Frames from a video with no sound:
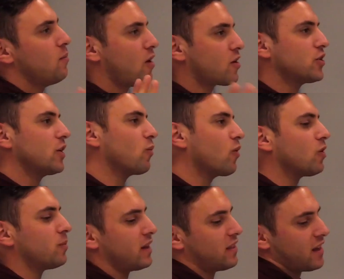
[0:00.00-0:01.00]
blockchain
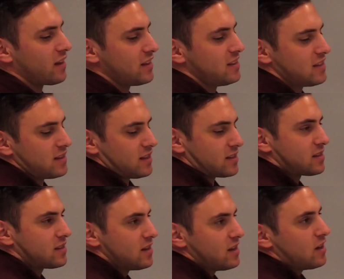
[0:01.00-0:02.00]
world, but I think at least in
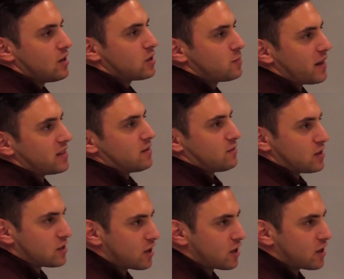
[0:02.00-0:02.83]
this space of the